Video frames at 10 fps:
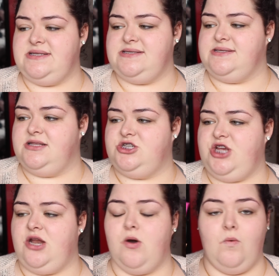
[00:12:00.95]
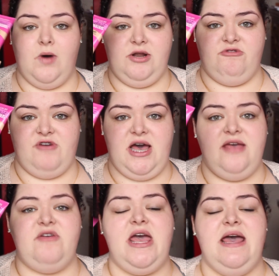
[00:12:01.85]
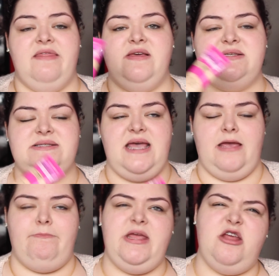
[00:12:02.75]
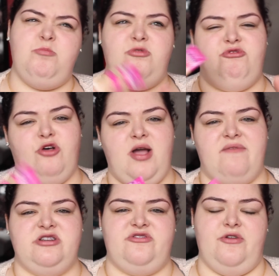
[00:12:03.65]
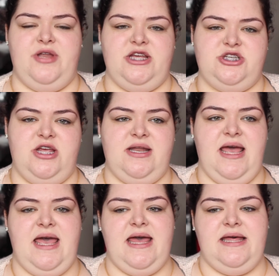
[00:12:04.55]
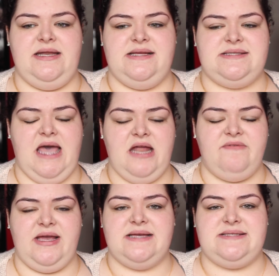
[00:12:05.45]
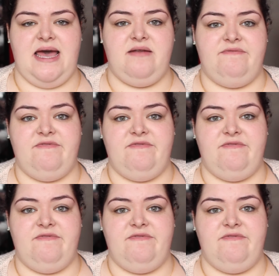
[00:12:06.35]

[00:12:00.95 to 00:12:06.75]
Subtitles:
This is in the shade 105. This is a medium to full coverage foundation, and it's kind of like a satin